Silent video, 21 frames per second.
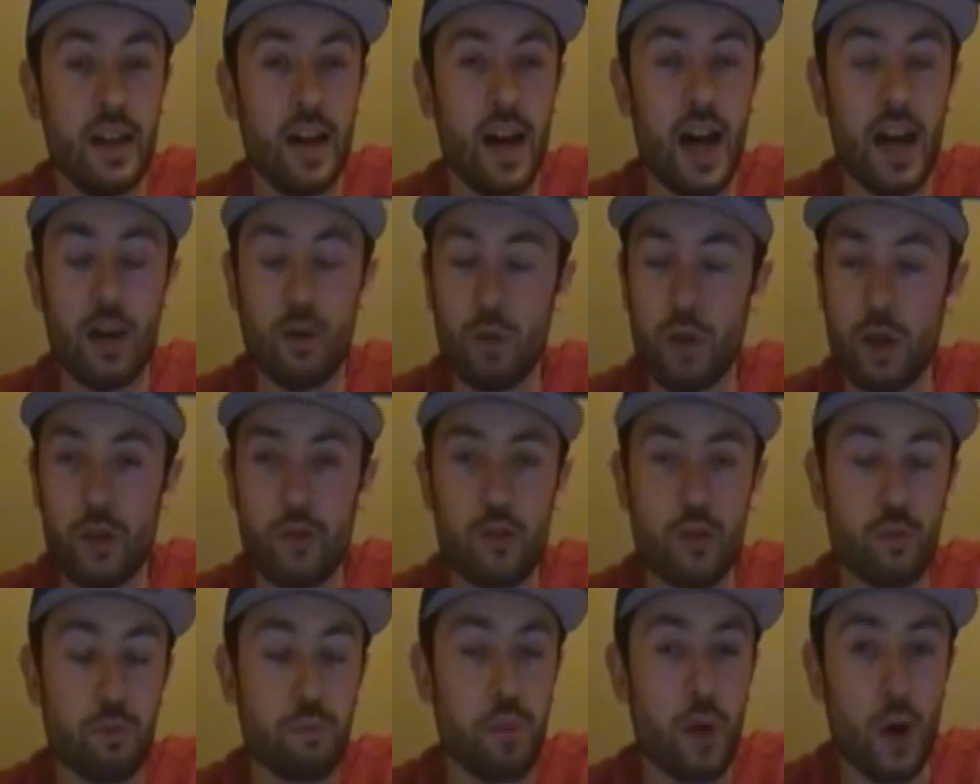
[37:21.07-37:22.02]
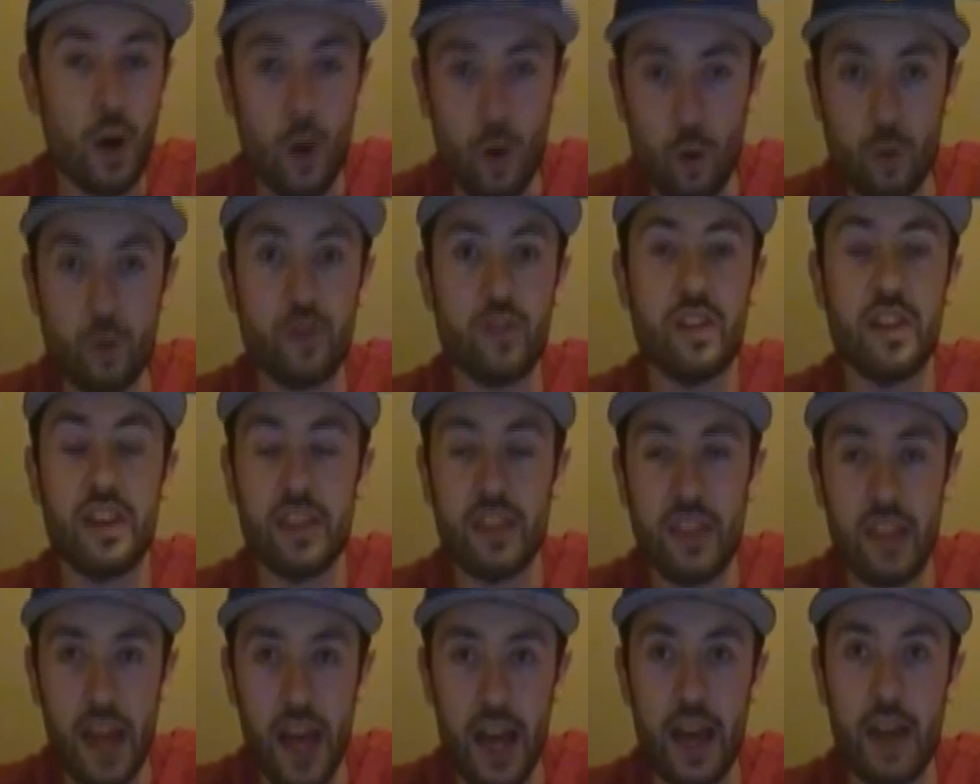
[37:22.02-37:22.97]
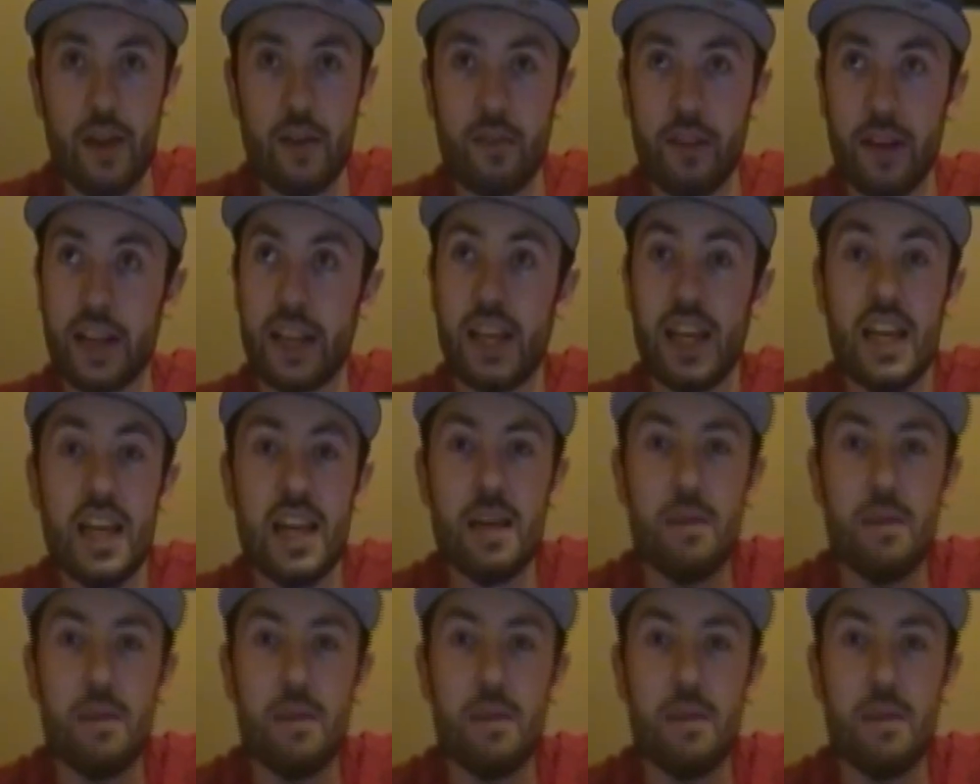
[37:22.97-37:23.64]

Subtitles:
I don't want to just post it then, like,